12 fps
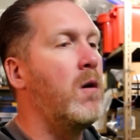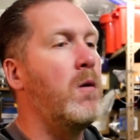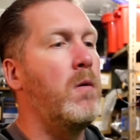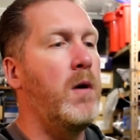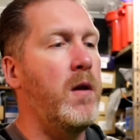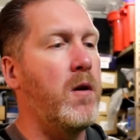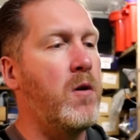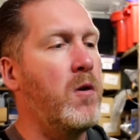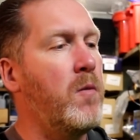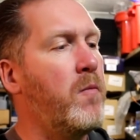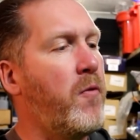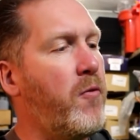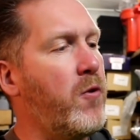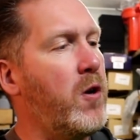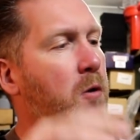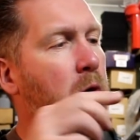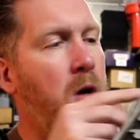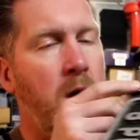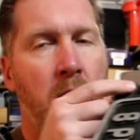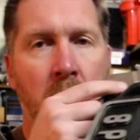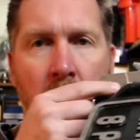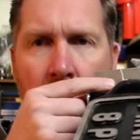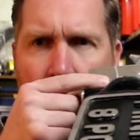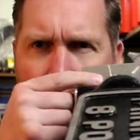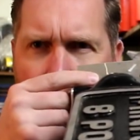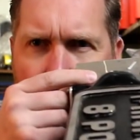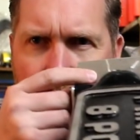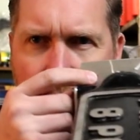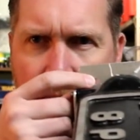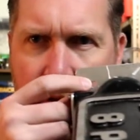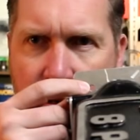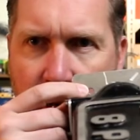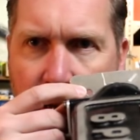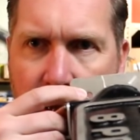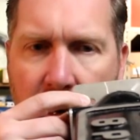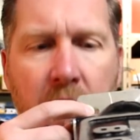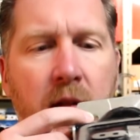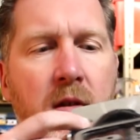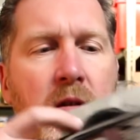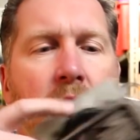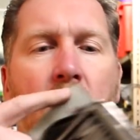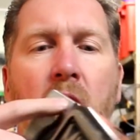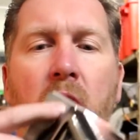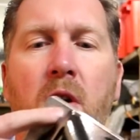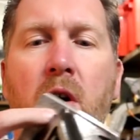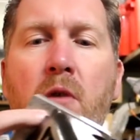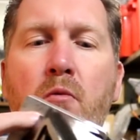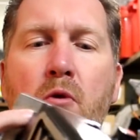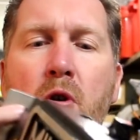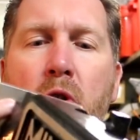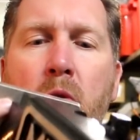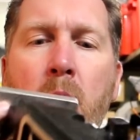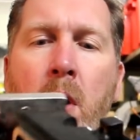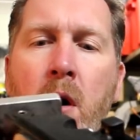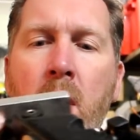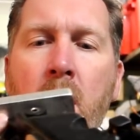where they come through. If you can see that, there's not a lot of room